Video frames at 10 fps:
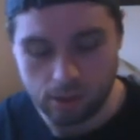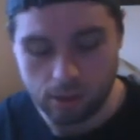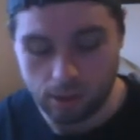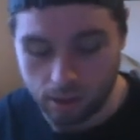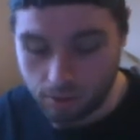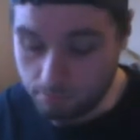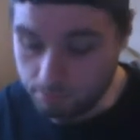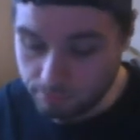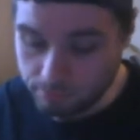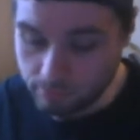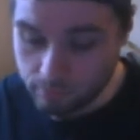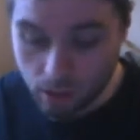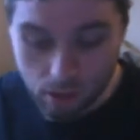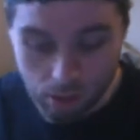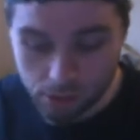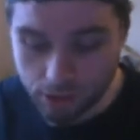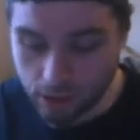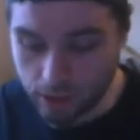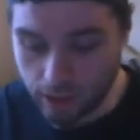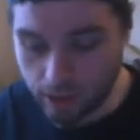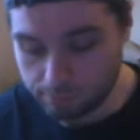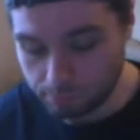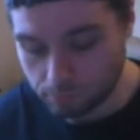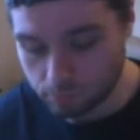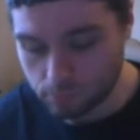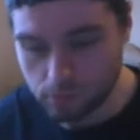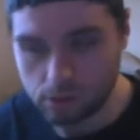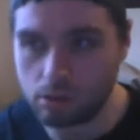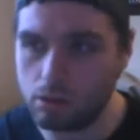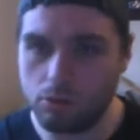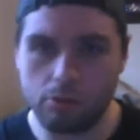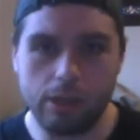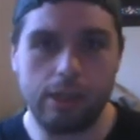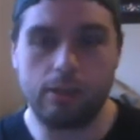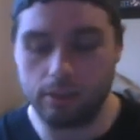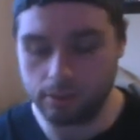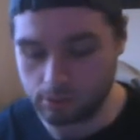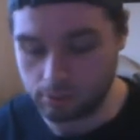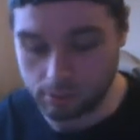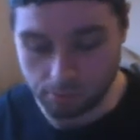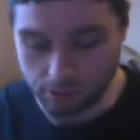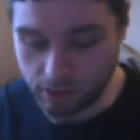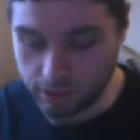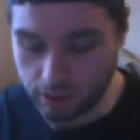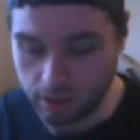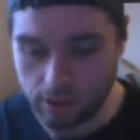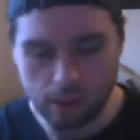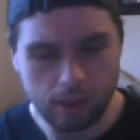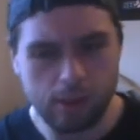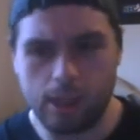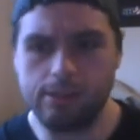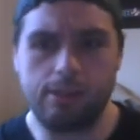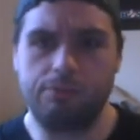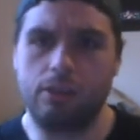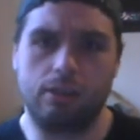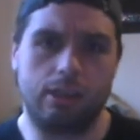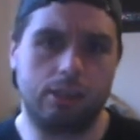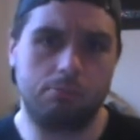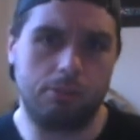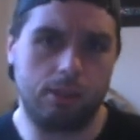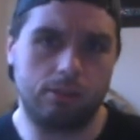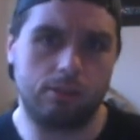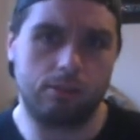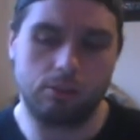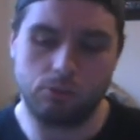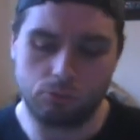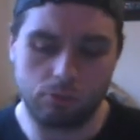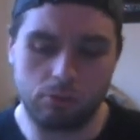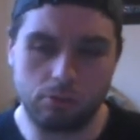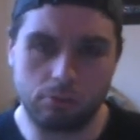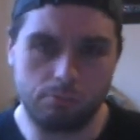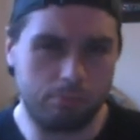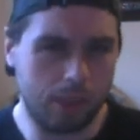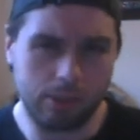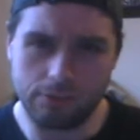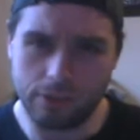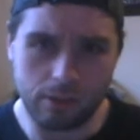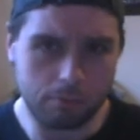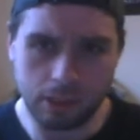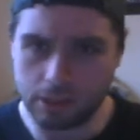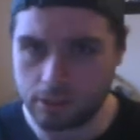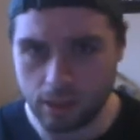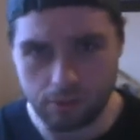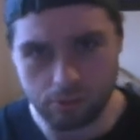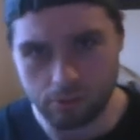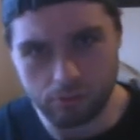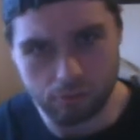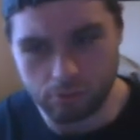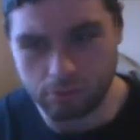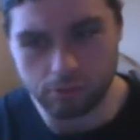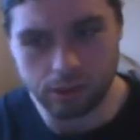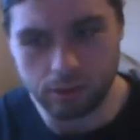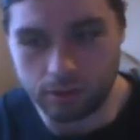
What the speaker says: Other than that, great console to play on. I love the Xbox controls better than the PlayStation controls.